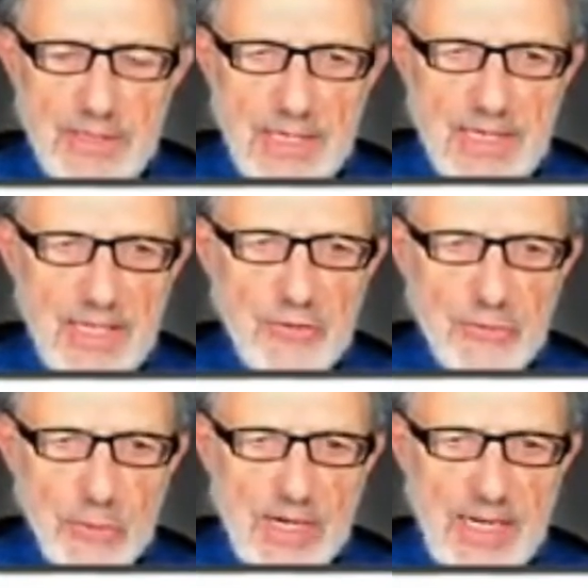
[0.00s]
and its
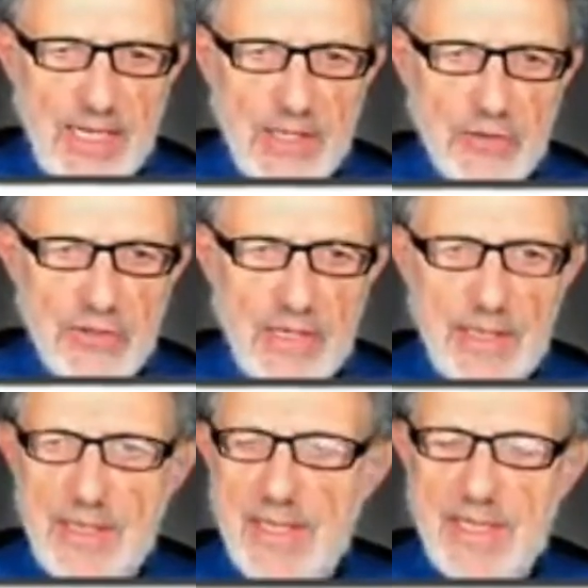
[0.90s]
range
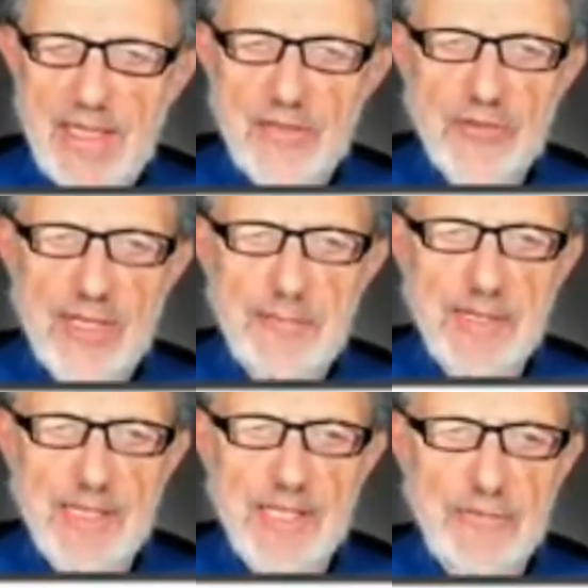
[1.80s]
is
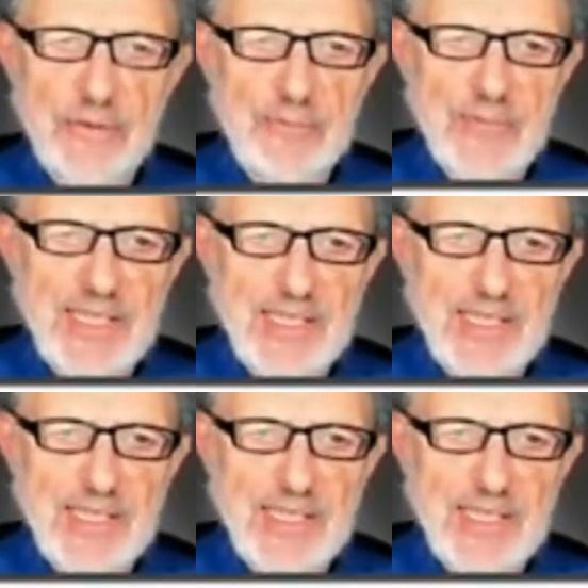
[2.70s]
typically from